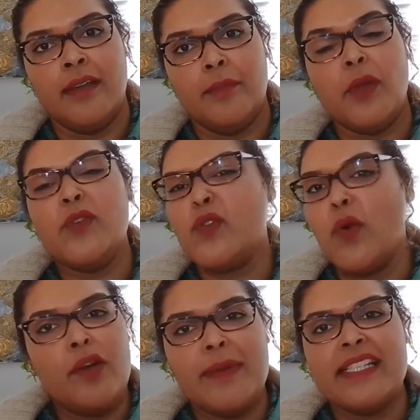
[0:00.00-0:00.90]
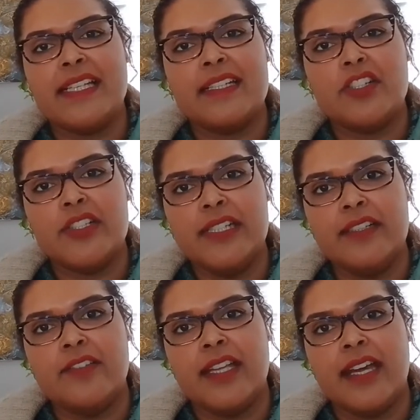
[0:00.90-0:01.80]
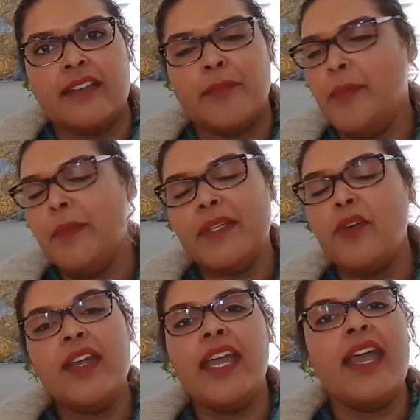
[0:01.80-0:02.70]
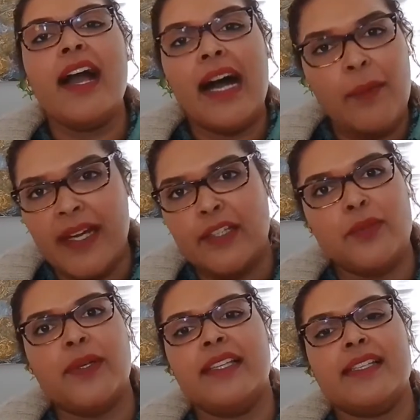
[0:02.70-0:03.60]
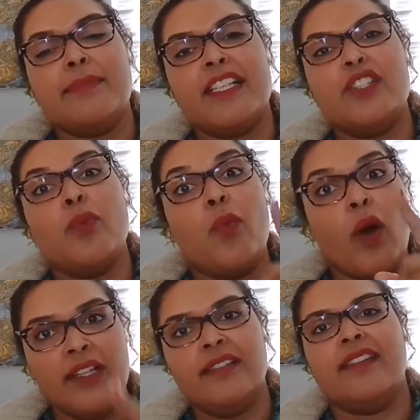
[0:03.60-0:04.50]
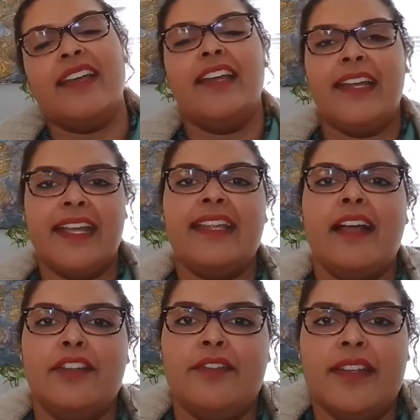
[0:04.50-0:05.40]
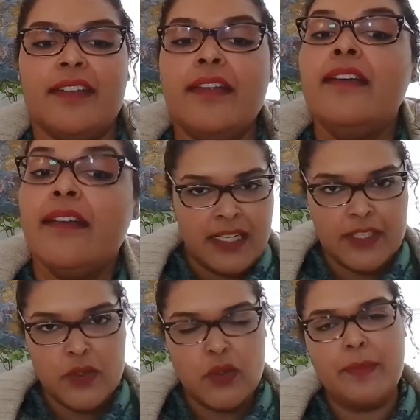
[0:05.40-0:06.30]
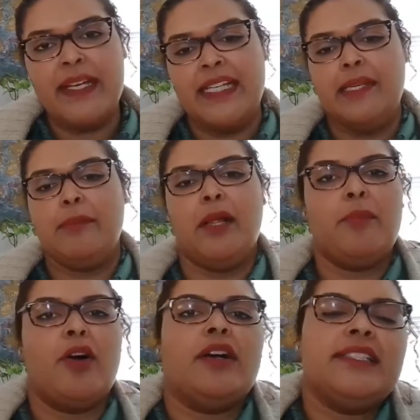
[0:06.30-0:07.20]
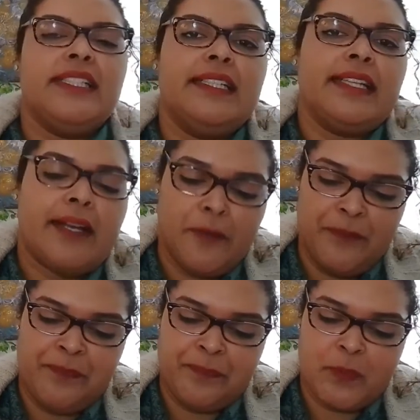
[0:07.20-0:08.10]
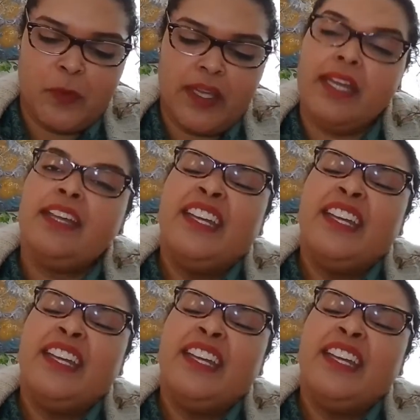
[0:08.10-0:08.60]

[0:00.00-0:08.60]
Because all of my strategies lead to that. People don't care how I do it as much as what they're going to get out of it. Let's talk about email marketing now. Okay?